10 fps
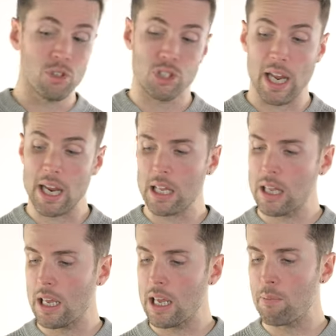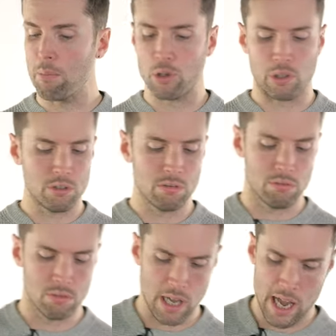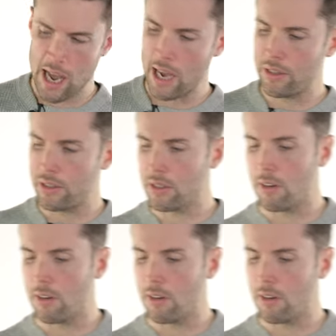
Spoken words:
shake the bottle. And